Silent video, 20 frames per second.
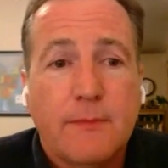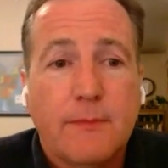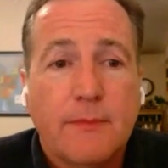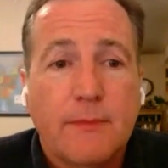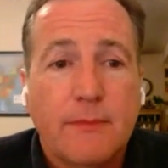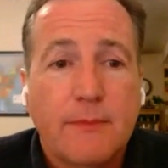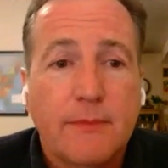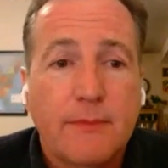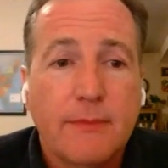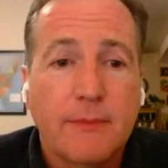
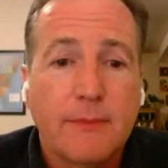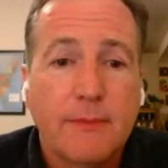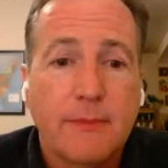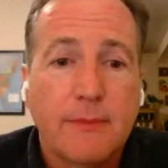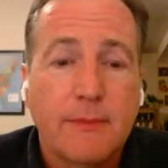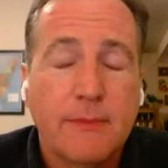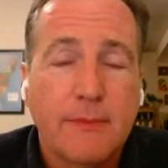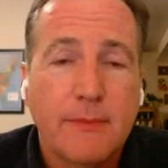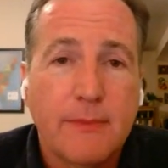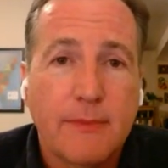
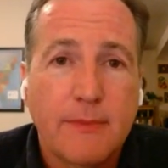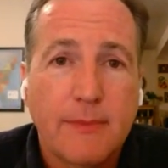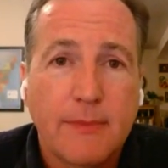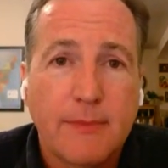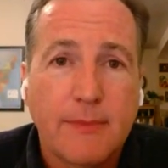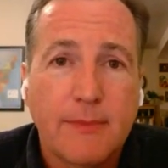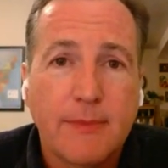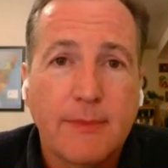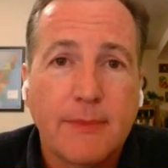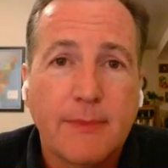
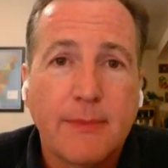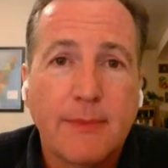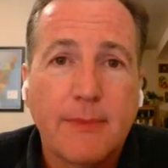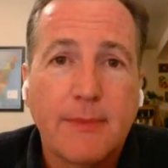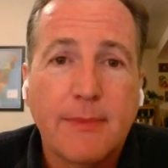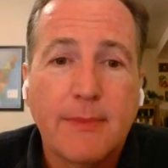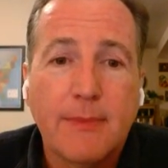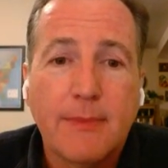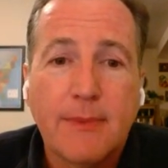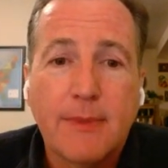
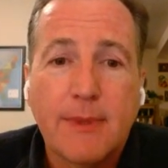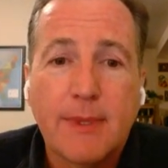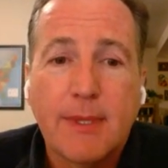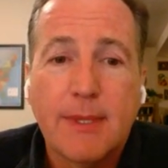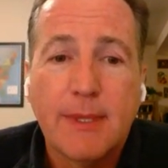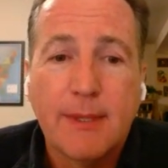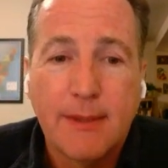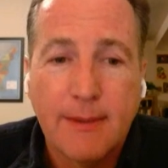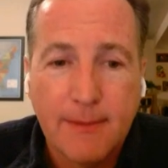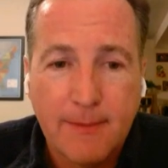
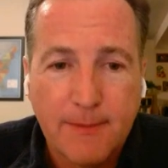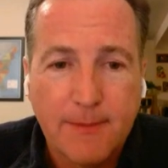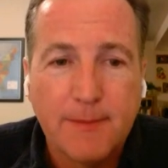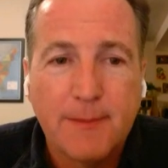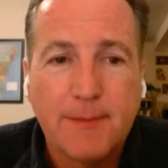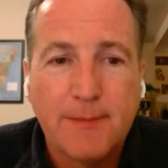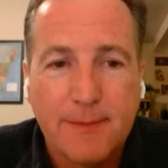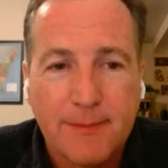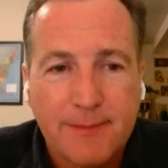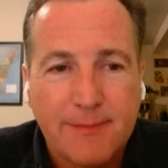
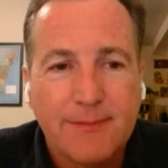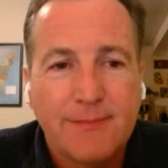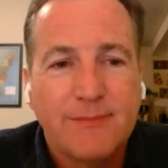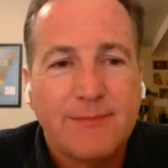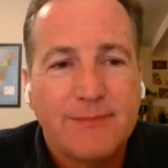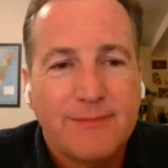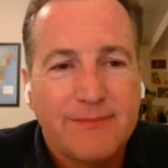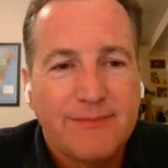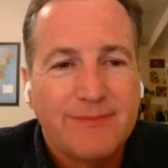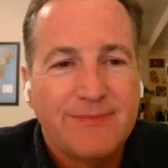
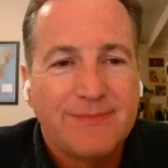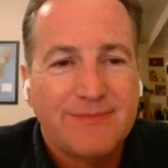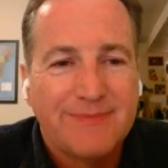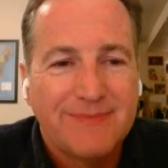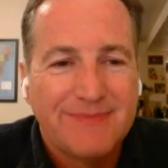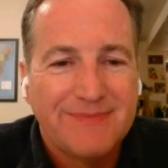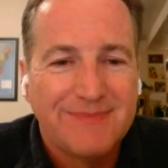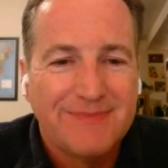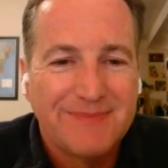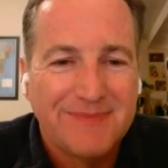
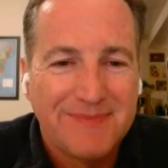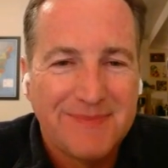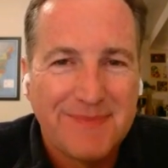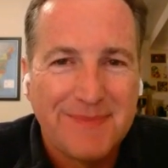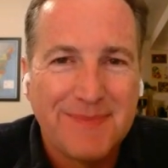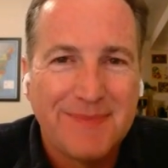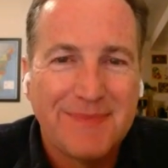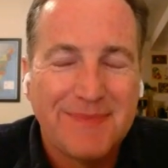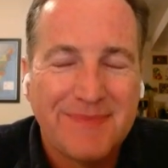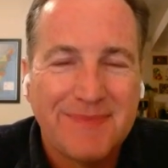
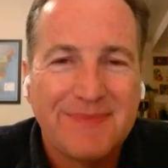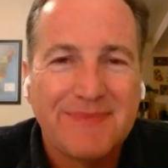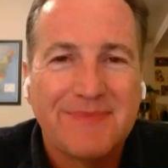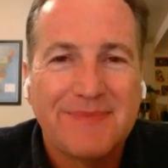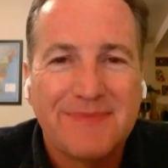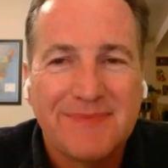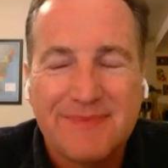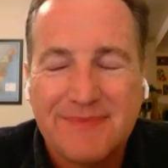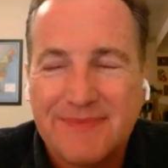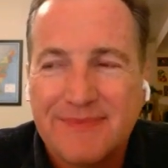
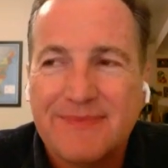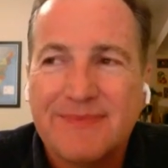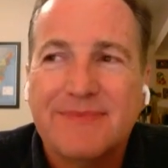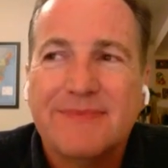(silent)